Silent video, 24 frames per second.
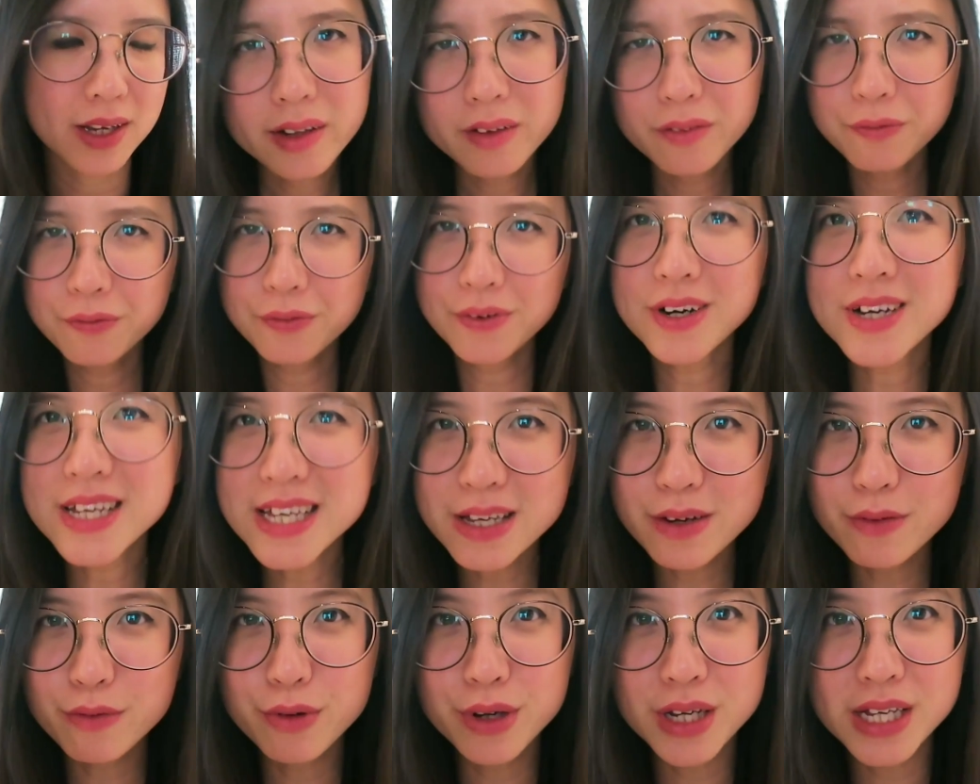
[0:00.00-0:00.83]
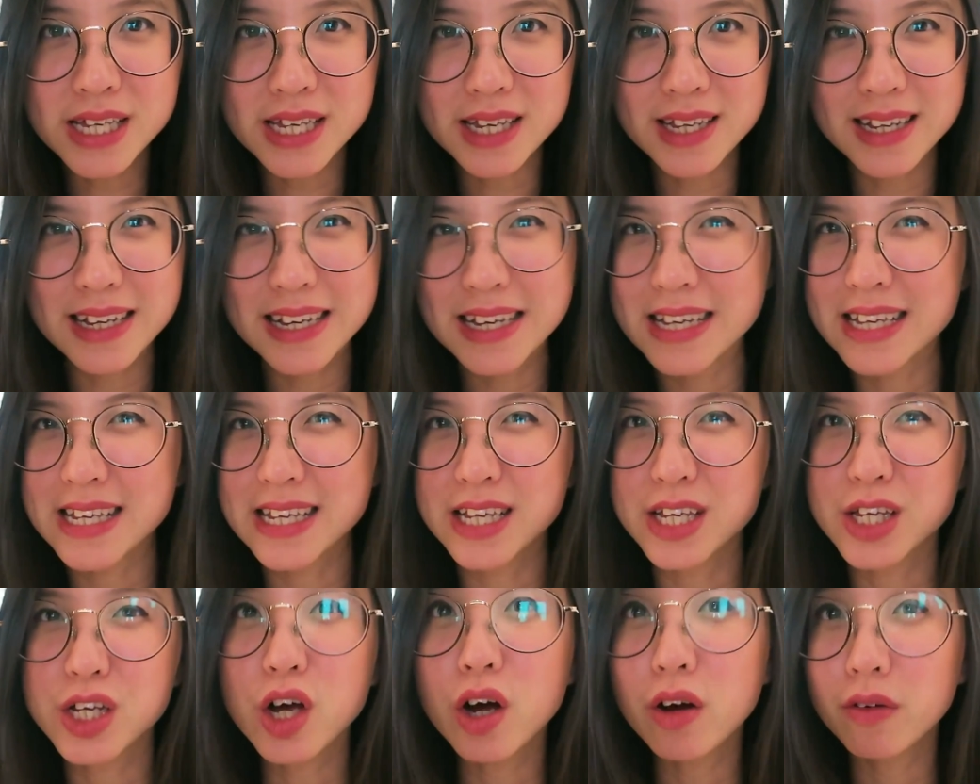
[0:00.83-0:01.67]
The first reason is
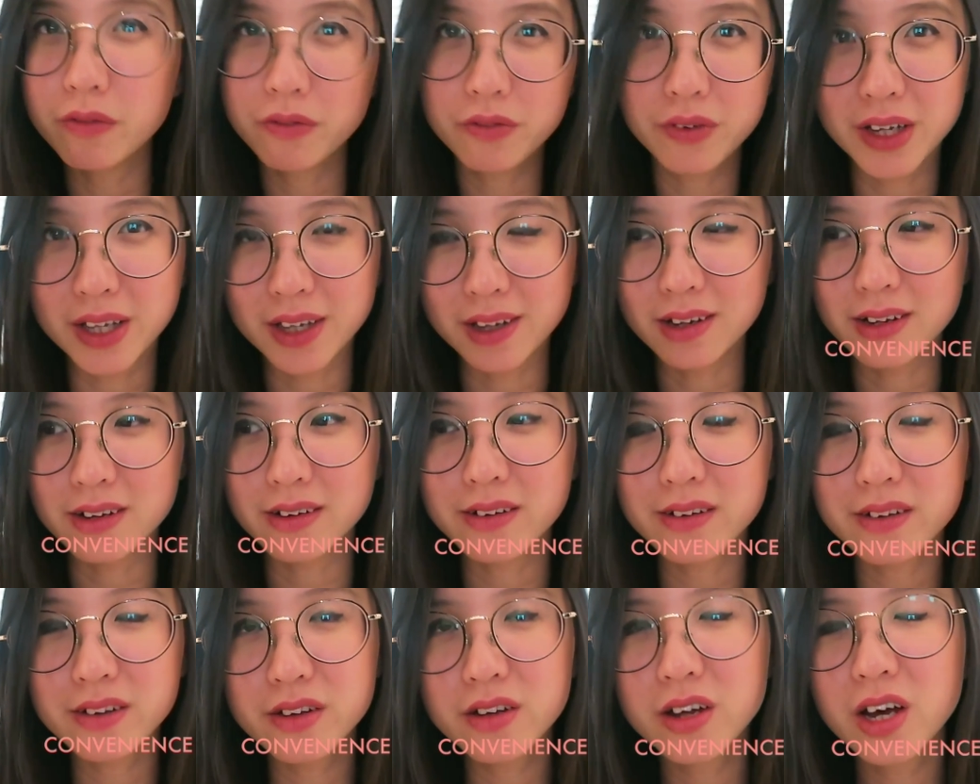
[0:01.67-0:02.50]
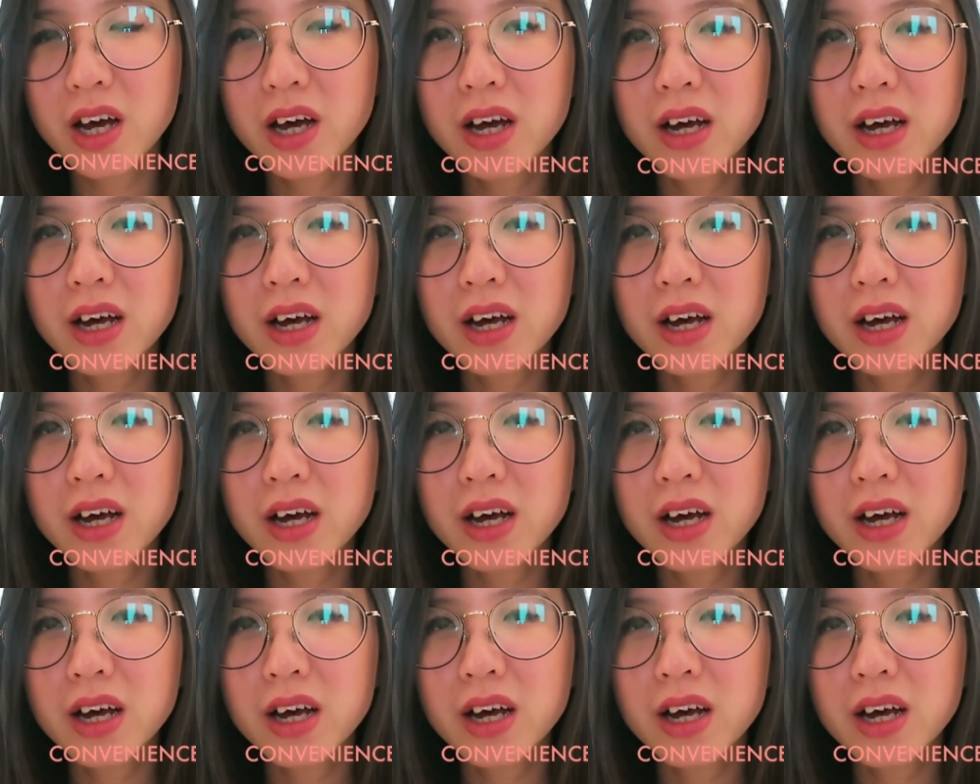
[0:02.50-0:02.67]
its convenience.